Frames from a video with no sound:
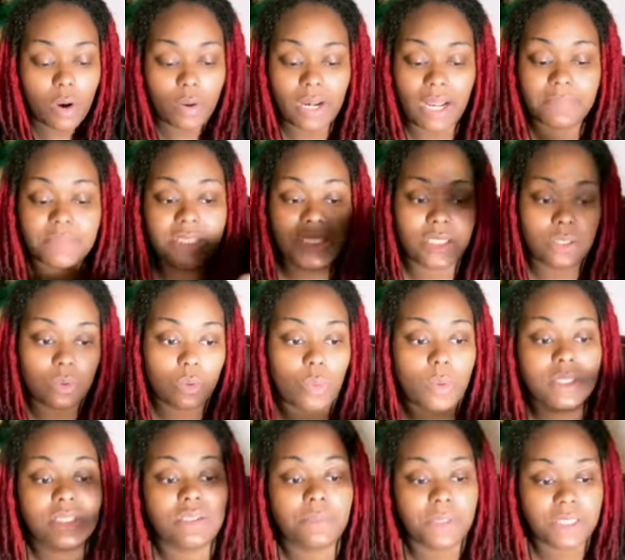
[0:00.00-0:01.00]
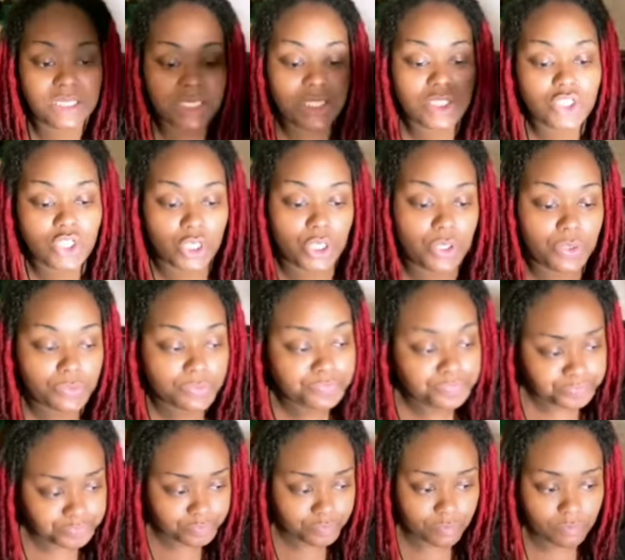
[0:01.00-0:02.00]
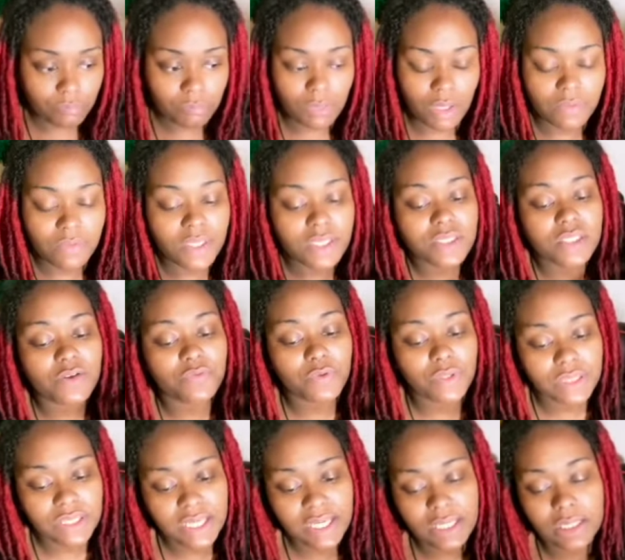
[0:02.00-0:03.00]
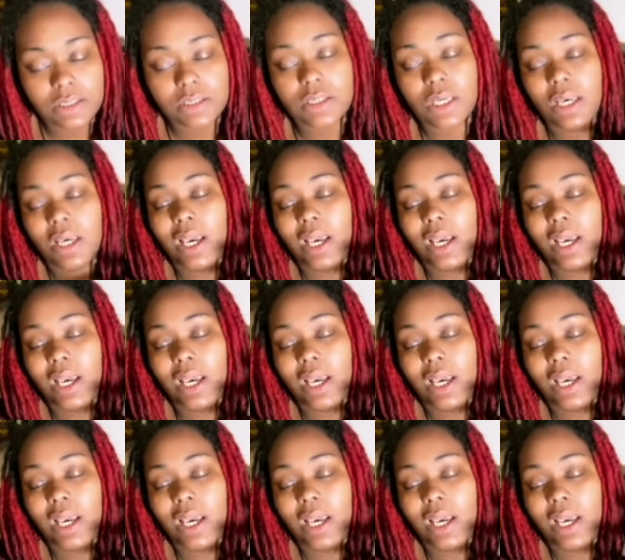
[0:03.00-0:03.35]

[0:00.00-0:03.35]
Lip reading: and I'm still going to be teaching you these different things.